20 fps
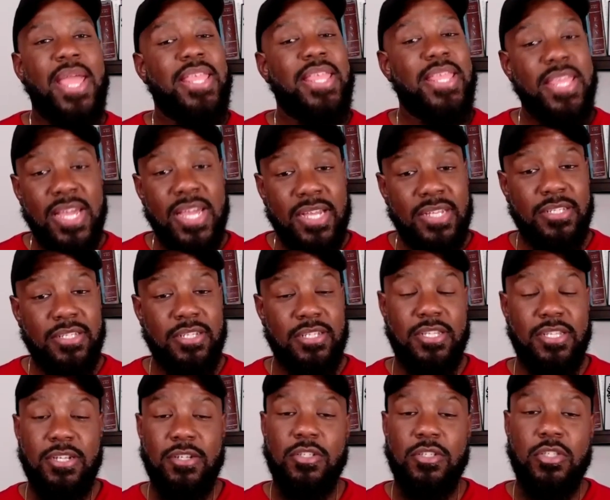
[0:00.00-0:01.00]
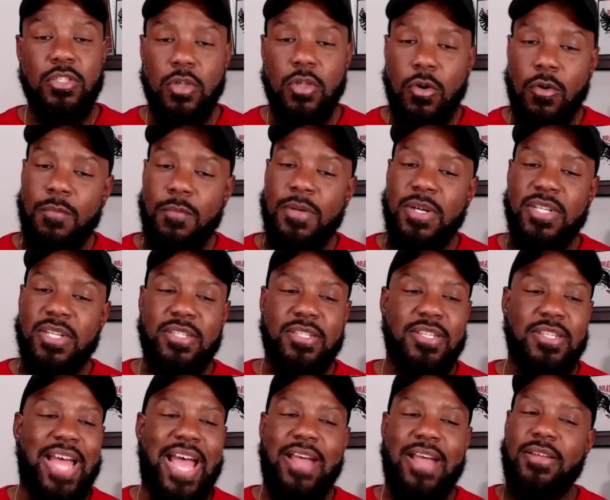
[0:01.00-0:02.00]
Yes, because there's so much
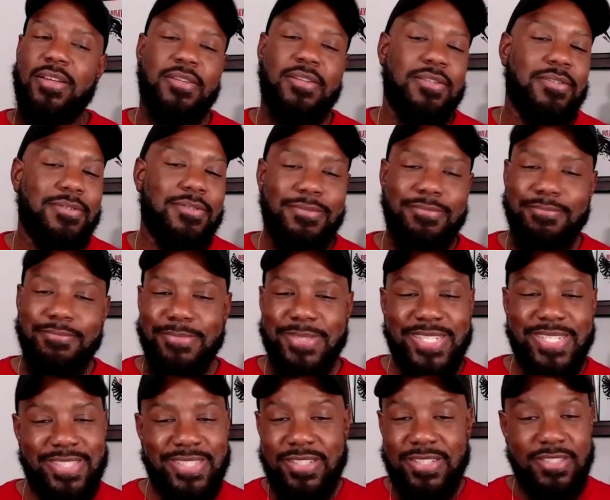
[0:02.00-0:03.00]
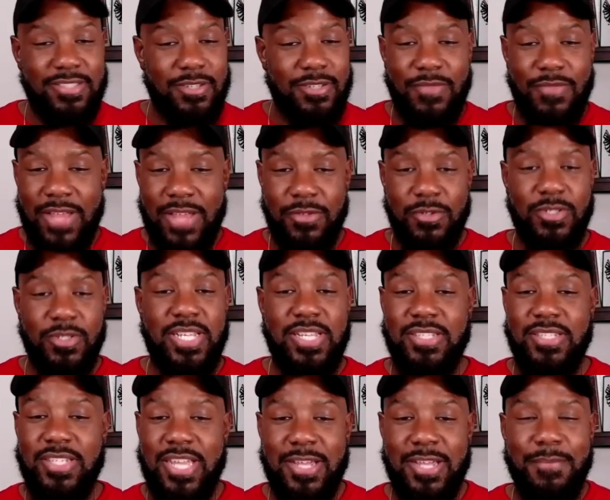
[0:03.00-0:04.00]
stuff. Because this is a Father's Day
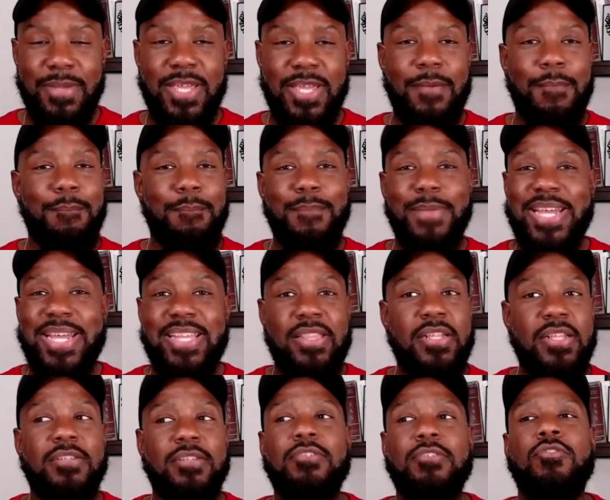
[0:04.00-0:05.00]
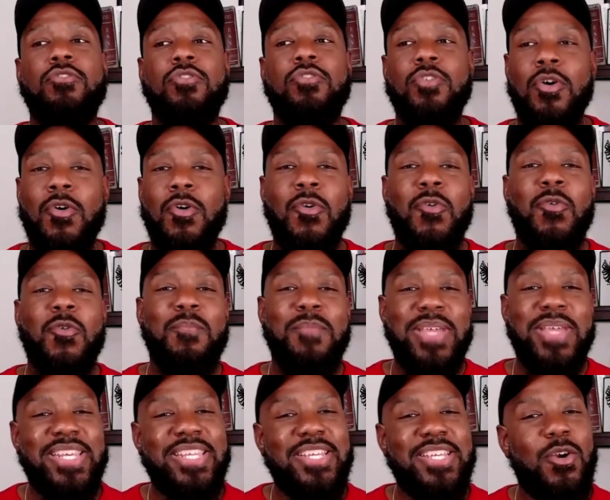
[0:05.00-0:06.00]
segment, and there's so
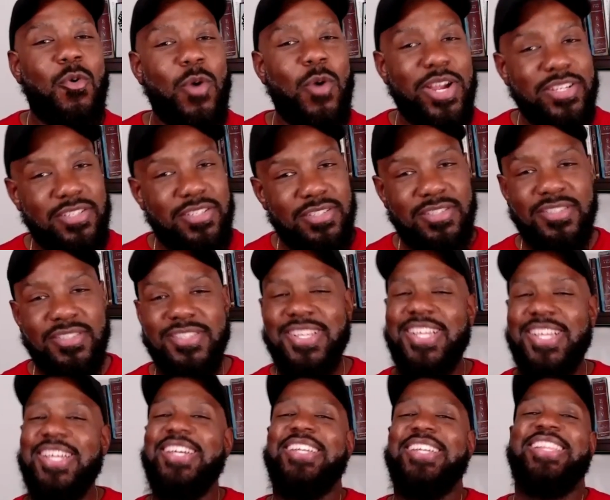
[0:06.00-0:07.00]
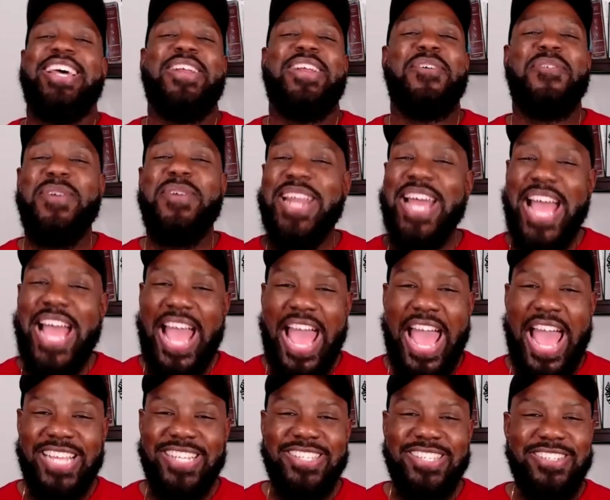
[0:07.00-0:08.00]
many questions that I want to
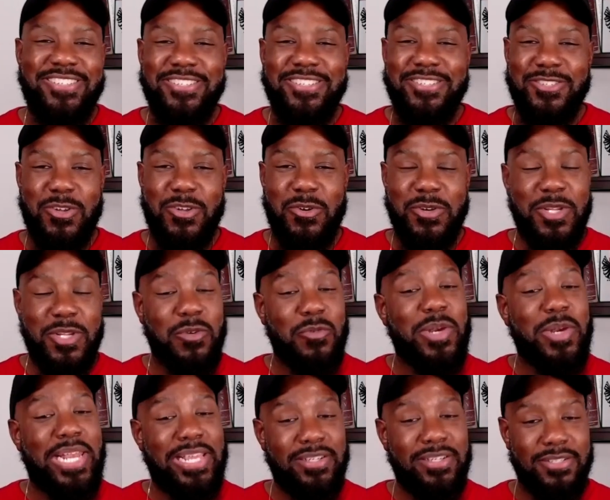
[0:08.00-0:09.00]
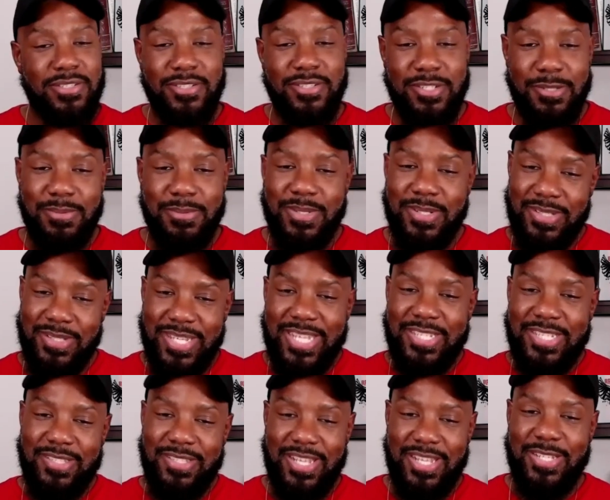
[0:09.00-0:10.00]
ask concerning relationships, because
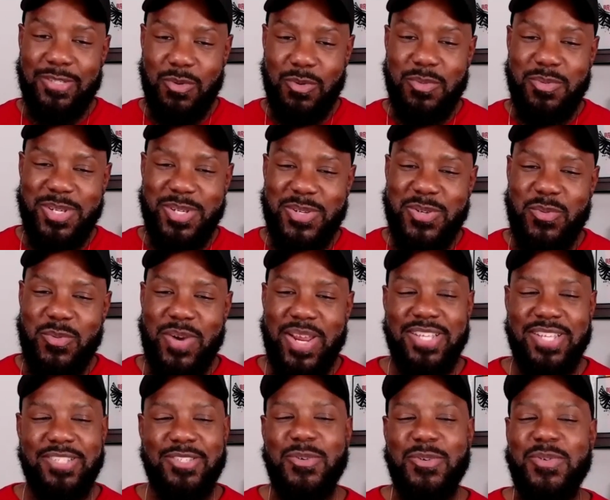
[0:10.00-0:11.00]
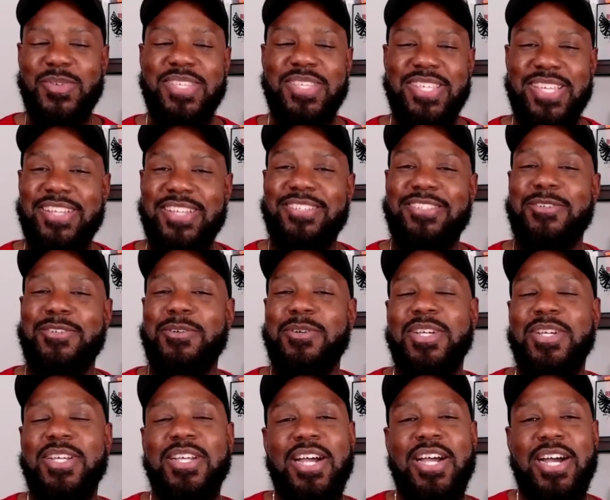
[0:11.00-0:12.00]
that's yeah. that's what we do, right? So yeah, so
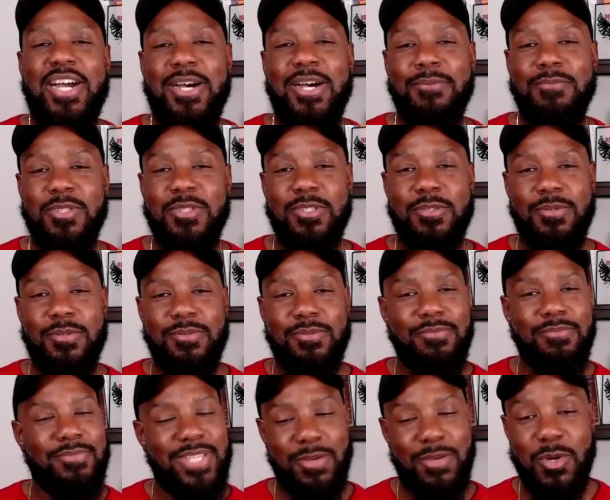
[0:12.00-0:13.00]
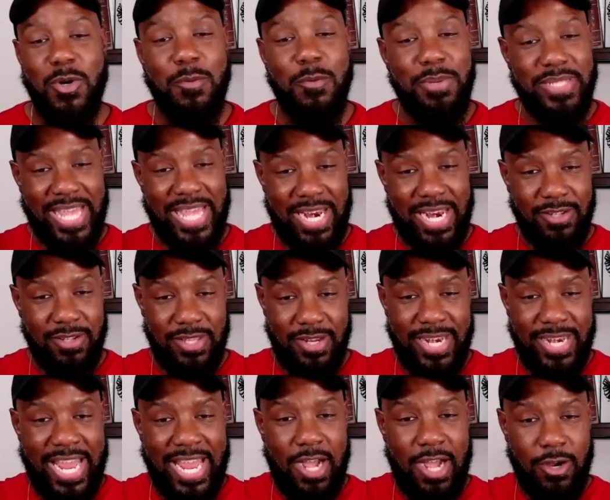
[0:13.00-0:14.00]
um, just yeah, we're gonna put that out
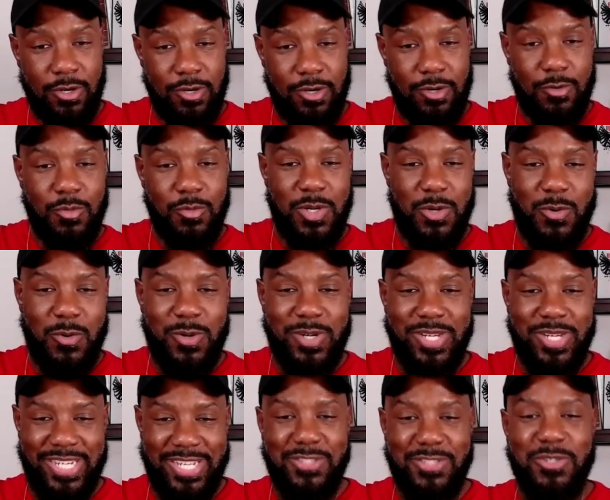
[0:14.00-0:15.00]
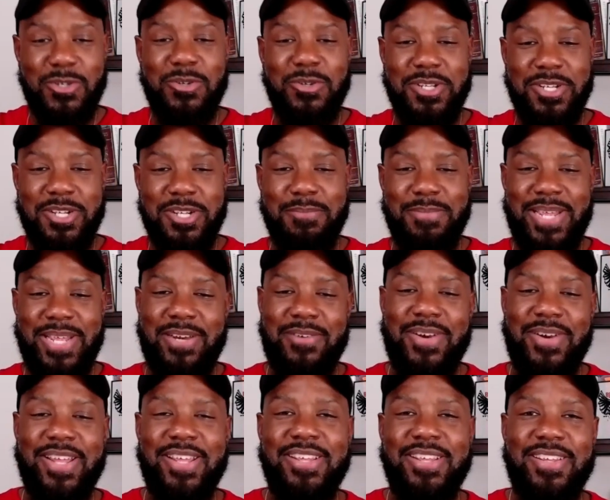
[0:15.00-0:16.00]
there now on recording that you're gonna come back,
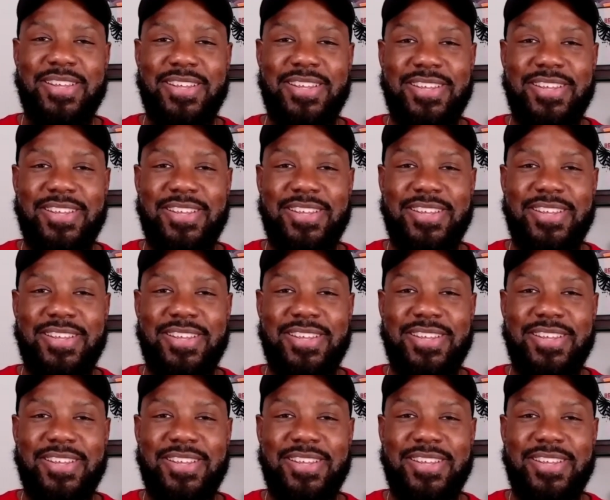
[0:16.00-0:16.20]
right?